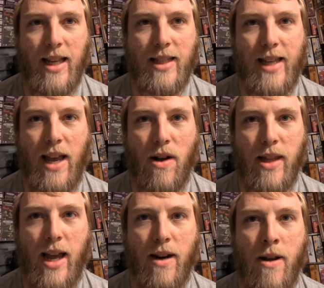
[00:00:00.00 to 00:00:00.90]
say
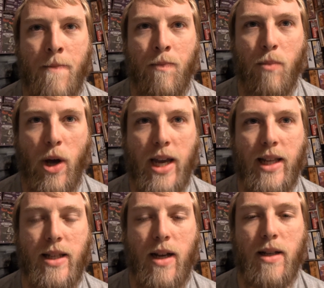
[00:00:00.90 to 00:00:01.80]
on that. But
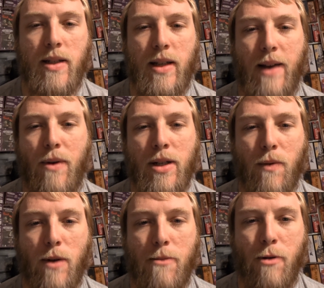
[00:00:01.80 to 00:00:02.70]
it was
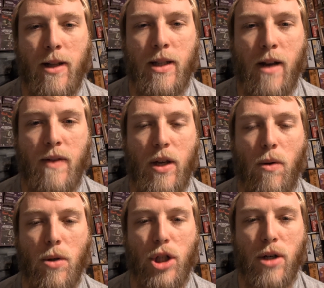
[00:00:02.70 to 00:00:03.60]
a reprint of the
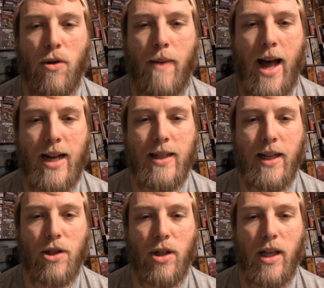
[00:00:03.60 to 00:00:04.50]
old Jungle Pack
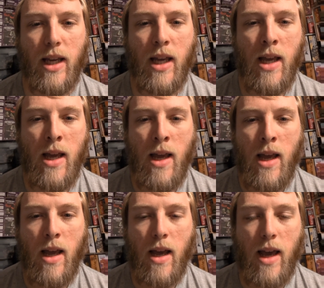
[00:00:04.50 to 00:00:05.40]
essentially,
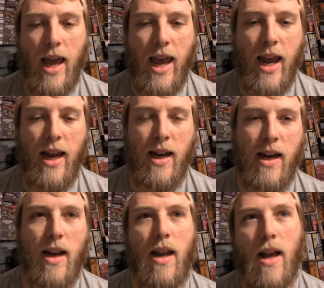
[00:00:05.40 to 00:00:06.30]

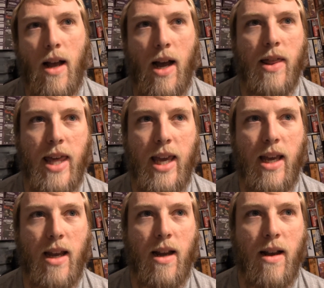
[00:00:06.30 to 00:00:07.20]
and I
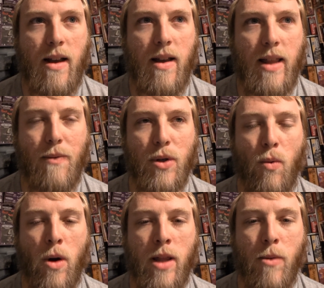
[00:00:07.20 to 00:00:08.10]
think it was
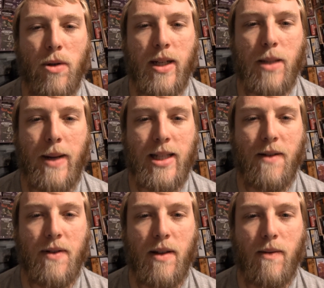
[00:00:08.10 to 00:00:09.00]
one of the most
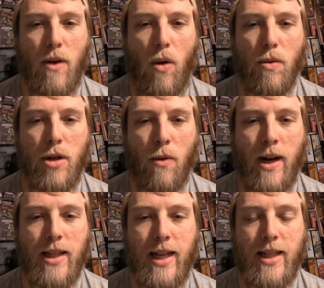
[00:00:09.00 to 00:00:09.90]
expensive old
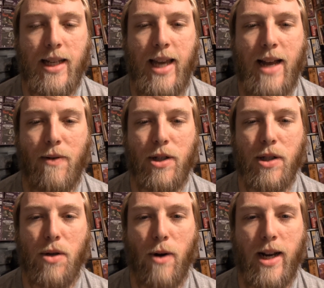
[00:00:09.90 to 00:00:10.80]
terrain sets to get, which
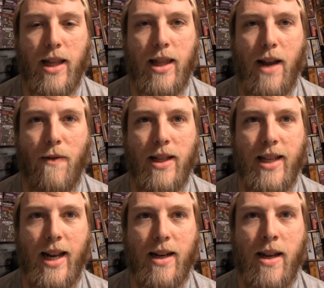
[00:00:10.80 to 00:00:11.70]
is great that they
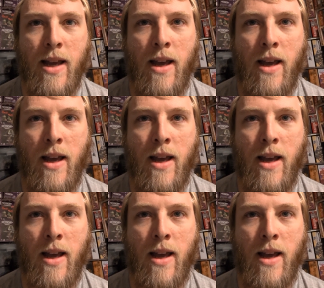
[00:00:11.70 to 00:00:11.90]
redid it.